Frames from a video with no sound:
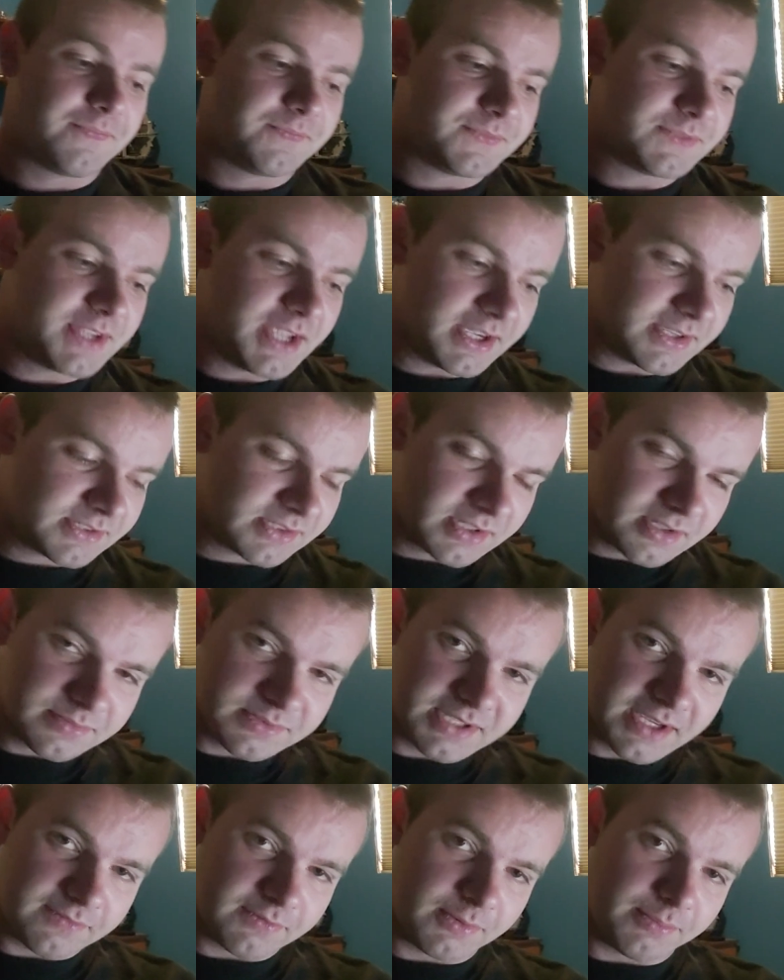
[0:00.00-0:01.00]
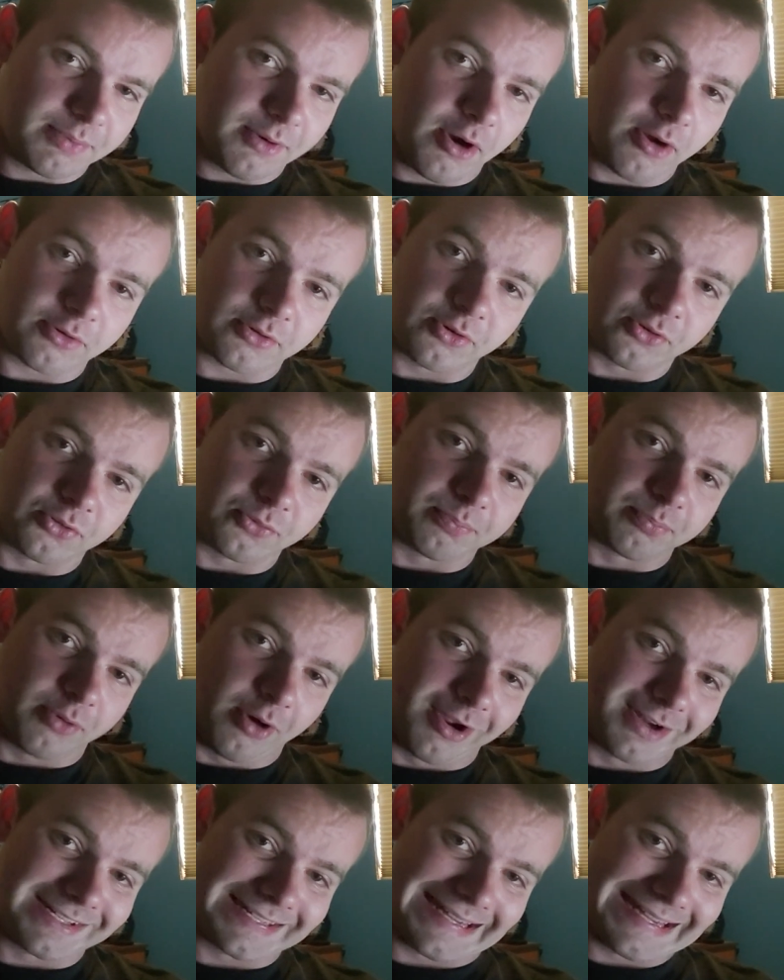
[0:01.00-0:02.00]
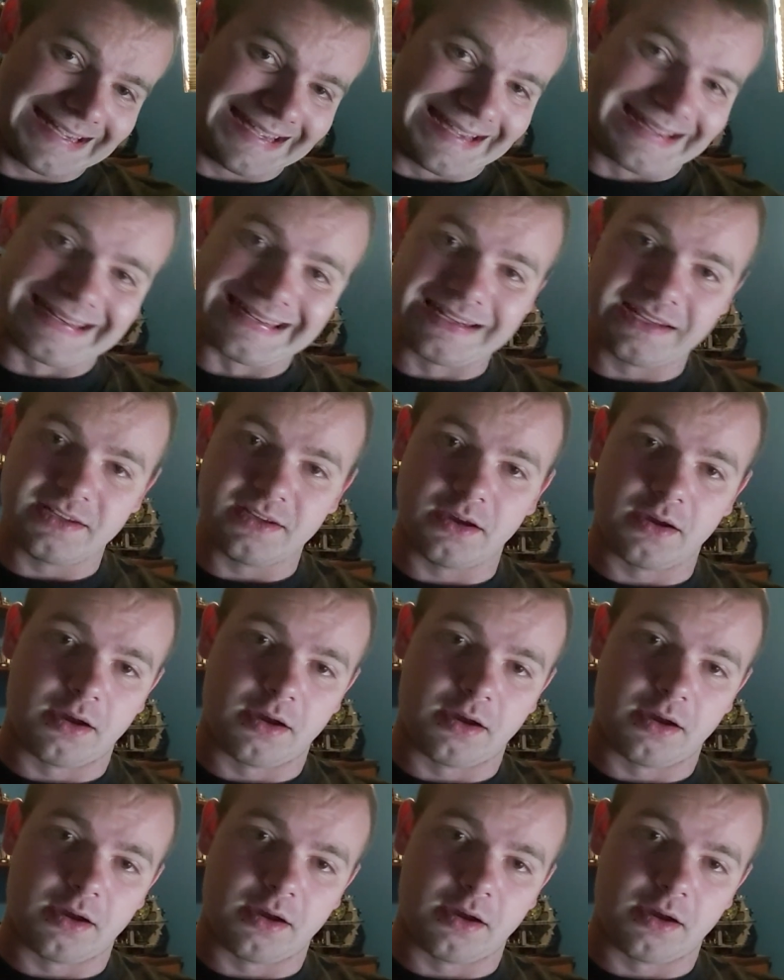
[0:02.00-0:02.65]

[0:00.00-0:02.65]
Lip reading: Yes, the Denver Broncos brought in